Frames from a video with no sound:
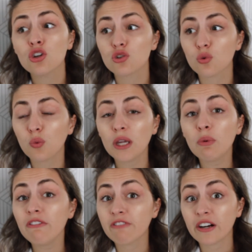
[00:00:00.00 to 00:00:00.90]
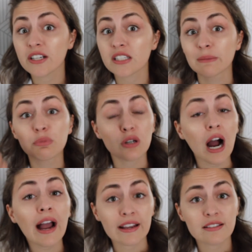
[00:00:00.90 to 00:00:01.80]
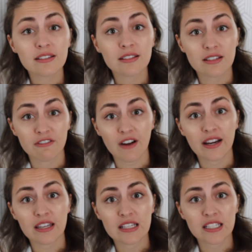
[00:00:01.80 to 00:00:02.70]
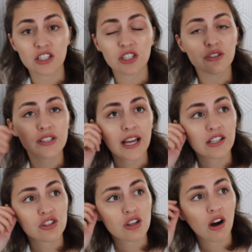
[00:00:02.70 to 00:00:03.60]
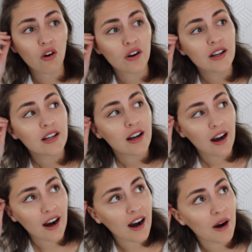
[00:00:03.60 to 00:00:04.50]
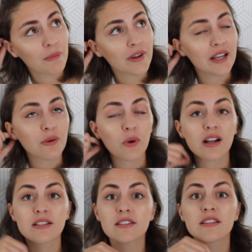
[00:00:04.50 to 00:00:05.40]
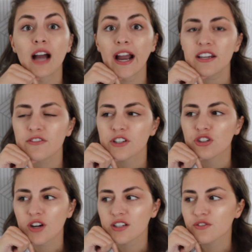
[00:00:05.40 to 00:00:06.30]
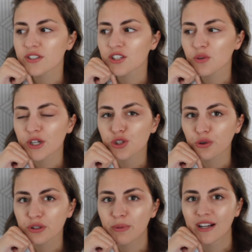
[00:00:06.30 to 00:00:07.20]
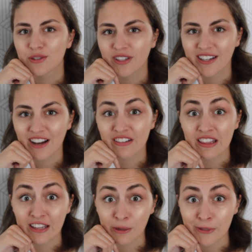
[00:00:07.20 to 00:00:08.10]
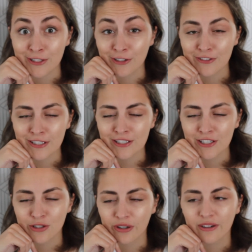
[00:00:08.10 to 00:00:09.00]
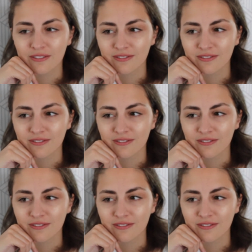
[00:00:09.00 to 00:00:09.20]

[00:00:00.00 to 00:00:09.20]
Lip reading: so we were very surprised to find these issues. And so it was kind of a stressful situation only because we didn't have any therapy services to do it